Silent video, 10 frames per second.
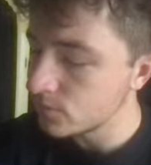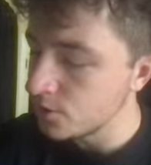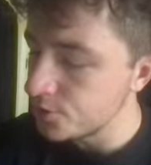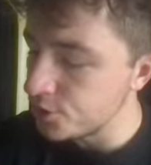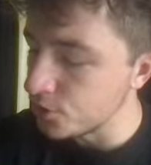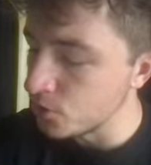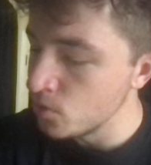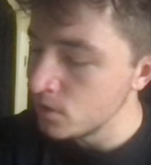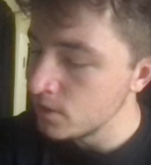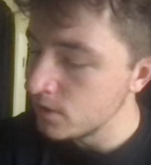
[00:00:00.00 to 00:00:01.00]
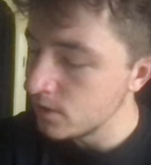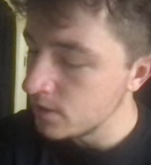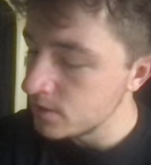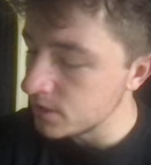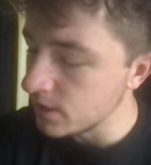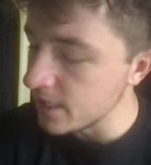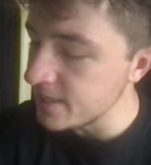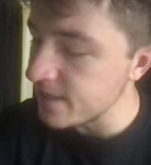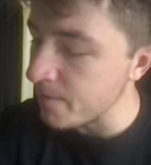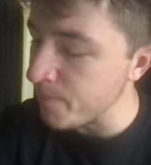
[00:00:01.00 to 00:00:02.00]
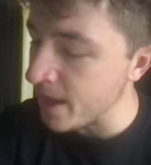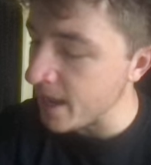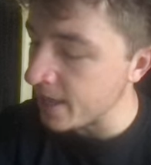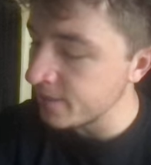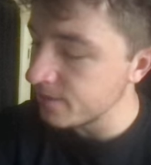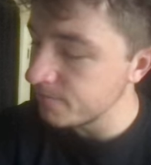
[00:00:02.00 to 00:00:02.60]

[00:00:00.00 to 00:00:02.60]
2, delete that path.